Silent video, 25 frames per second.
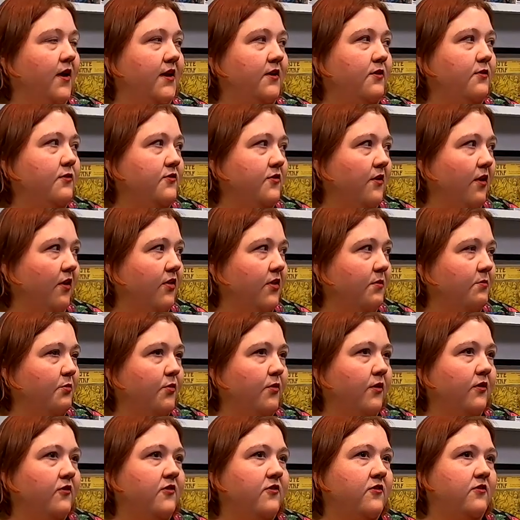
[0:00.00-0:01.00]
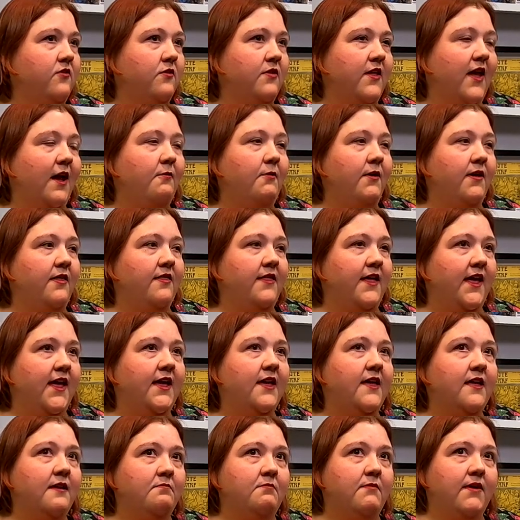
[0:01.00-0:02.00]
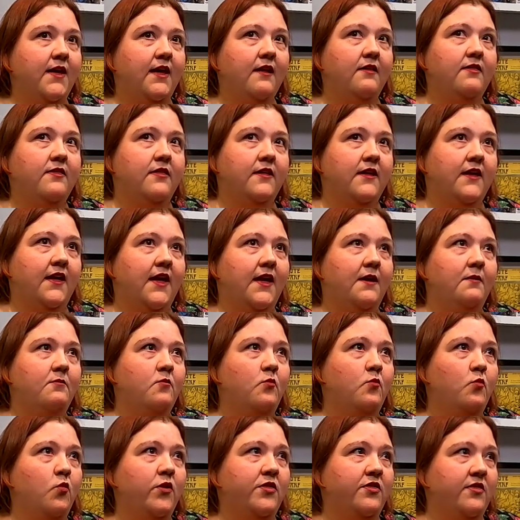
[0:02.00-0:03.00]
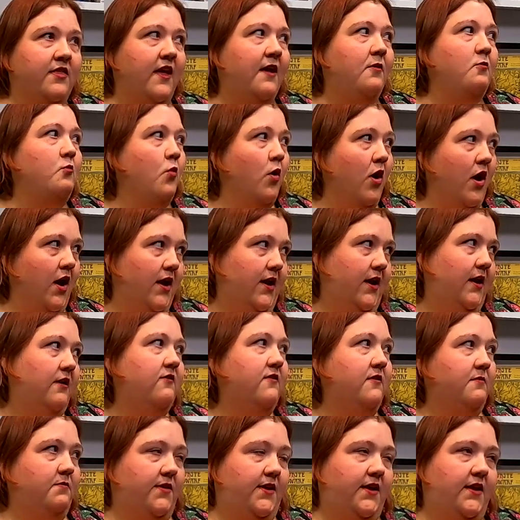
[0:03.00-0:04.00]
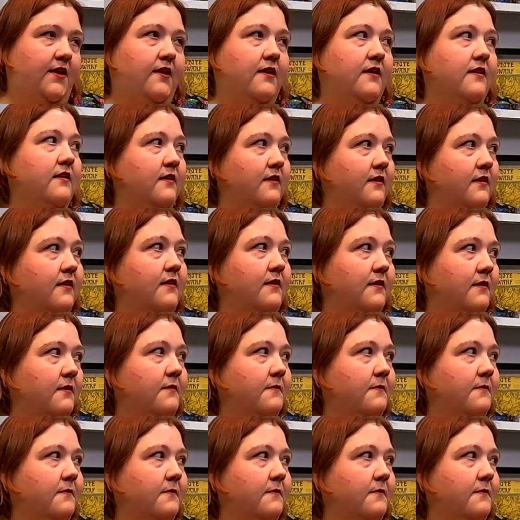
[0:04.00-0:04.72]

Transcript: I use all the books so that way they can make the game what they want it to be. Okay.